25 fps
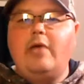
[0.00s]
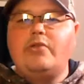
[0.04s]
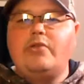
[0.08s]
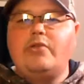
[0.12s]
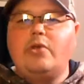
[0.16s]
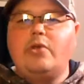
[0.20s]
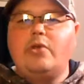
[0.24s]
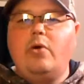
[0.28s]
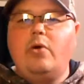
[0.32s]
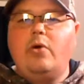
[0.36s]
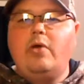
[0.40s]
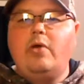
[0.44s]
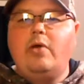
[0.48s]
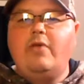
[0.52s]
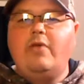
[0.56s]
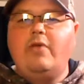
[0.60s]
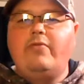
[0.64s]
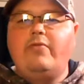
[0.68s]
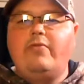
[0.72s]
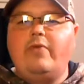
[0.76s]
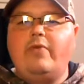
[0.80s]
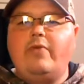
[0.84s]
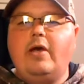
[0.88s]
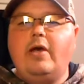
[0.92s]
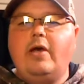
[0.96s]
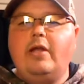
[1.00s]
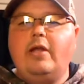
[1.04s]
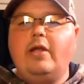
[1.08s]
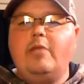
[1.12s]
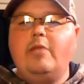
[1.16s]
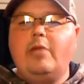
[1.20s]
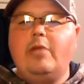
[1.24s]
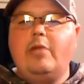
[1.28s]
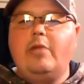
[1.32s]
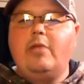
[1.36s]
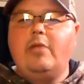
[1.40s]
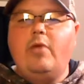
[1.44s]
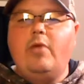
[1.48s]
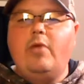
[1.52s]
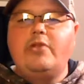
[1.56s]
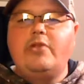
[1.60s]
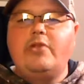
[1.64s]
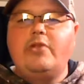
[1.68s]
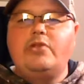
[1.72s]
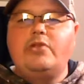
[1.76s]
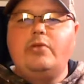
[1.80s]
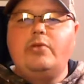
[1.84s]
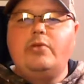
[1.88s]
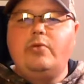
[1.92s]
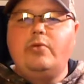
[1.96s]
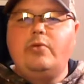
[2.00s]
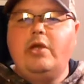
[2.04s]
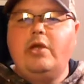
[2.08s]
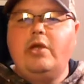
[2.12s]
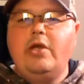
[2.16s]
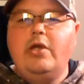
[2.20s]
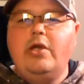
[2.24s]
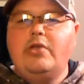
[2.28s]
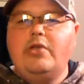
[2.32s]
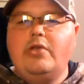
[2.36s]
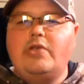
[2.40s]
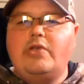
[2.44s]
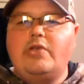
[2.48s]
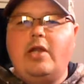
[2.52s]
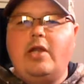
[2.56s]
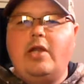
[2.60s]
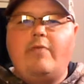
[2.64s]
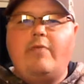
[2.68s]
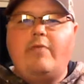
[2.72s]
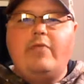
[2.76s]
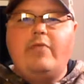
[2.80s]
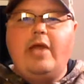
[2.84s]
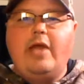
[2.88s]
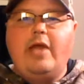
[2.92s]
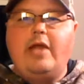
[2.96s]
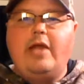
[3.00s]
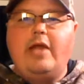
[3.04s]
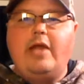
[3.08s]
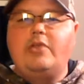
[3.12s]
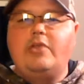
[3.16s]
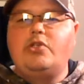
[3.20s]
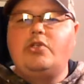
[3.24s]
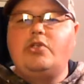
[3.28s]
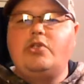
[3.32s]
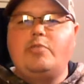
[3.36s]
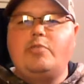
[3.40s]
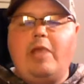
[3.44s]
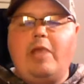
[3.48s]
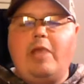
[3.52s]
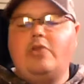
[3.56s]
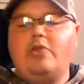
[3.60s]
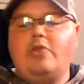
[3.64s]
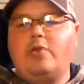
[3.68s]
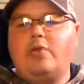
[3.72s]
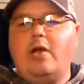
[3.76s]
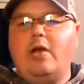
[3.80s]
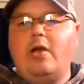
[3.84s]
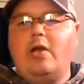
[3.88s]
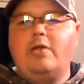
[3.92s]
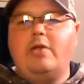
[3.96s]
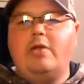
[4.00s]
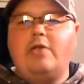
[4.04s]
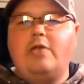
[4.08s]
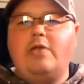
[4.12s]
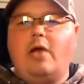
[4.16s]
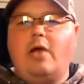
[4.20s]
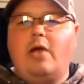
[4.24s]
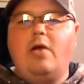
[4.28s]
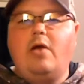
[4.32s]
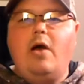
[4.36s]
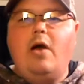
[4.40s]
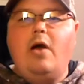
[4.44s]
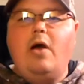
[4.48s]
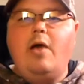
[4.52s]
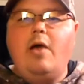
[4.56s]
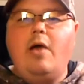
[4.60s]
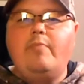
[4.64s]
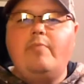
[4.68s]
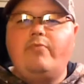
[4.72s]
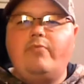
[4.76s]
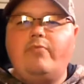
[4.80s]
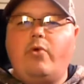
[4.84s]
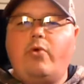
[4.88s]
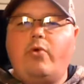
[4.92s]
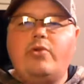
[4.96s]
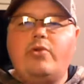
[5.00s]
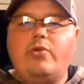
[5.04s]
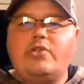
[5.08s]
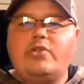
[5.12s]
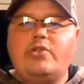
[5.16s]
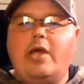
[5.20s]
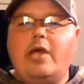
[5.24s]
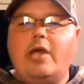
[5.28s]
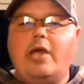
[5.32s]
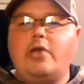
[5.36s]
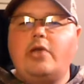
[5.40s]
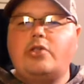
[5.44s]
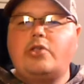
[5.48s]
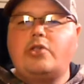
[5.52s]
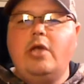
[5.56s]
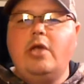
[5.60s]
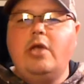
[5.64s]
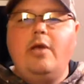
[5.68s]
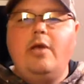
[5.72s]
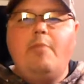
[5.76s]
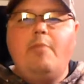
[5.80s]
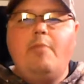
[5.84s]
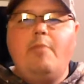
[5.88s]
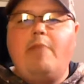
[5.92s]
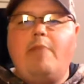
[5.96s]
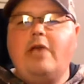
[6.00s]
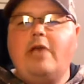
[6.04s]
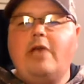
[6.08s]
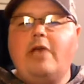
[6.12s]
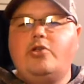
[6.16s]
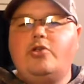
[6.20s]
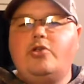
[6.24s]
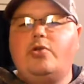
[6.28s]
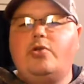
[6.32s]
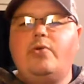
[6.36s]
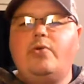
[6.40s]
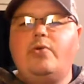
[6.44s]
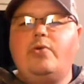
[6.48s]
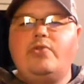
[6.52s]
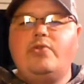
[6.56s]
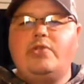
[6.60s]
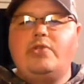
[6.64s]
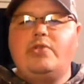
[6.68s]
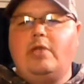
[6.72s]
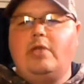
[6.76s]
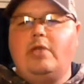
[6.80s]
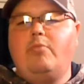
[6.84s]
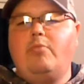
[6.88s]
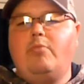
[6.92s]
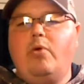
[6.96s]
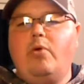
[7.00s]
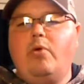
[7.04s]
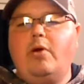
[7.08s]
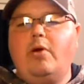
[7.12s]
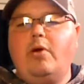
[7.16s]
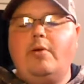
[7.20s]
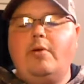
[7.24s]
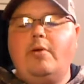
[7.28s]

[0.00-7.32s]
So if anybody wants to sign up for that, it's just patreon.com/mikesdronesmore.